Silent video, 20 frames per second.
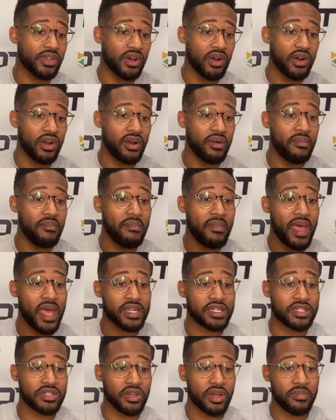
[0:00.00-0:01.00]
are
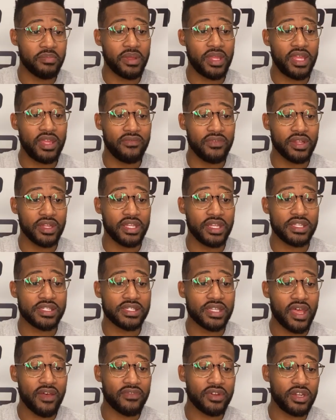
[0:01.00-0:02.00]
matched up evenly,
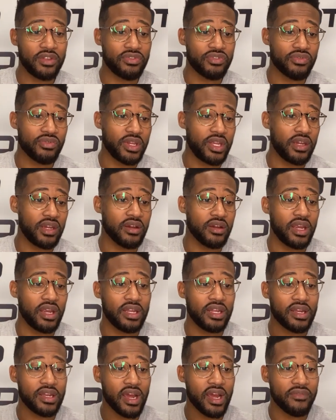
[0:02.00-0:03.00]
seven and three here
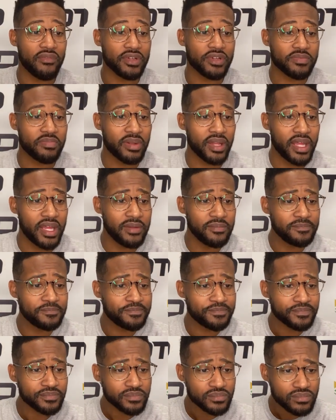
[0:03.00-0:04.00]
in conference play
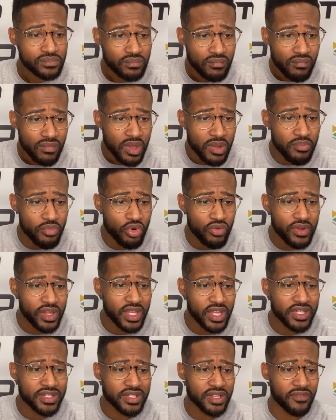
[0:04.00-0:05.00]
moving
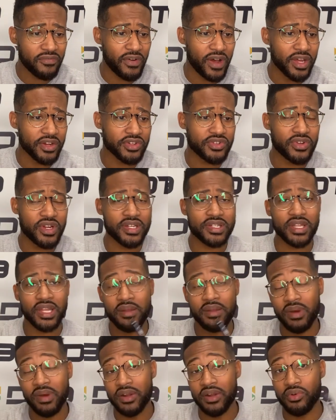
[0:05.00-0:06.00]
into the final stretch led
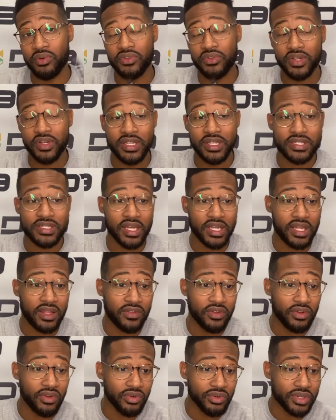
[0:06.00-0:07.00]
by Northern Kentucky,
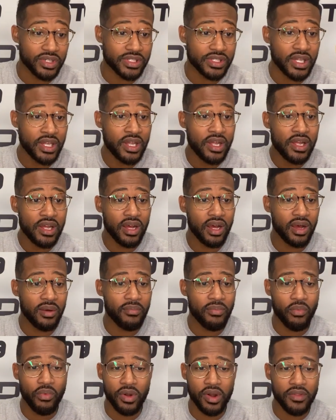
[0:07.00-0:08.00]
the Norse,
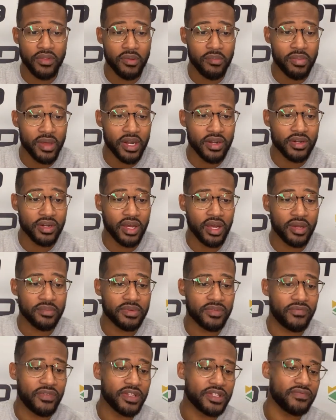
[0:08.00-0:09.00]
um, one of the better uh,
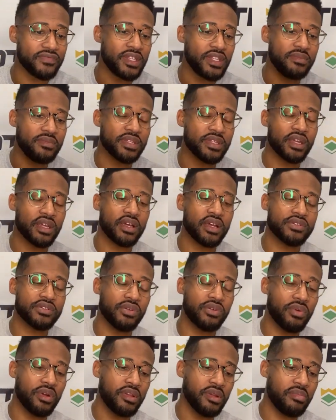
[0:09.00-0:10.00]
defensive teams in the country,
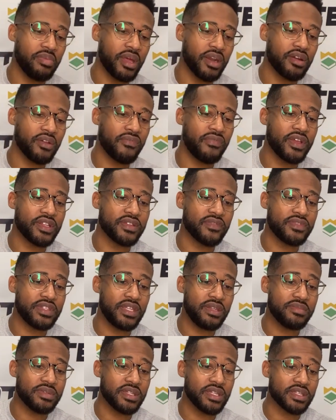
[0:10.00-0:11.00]
one of the better defensive
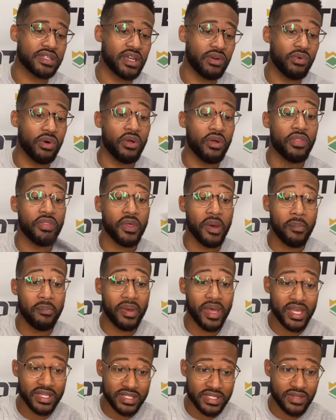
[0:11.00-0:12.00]
teams in this country. Well, the
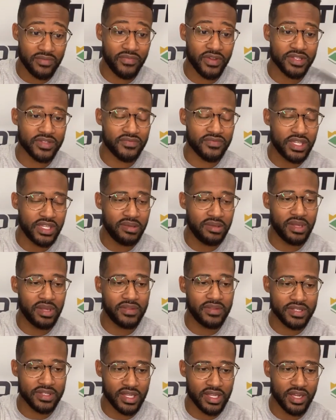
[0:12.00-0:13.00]
best defensive team in
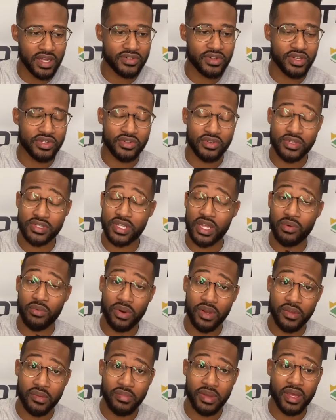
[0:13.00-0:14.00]
this country. I shouldn't say one
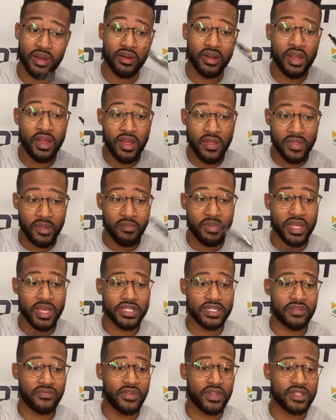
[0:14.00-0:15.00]
of the better, the best
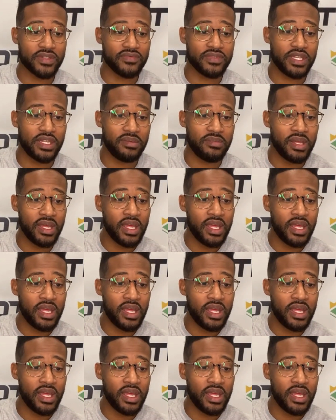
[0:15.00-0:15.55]
defensive team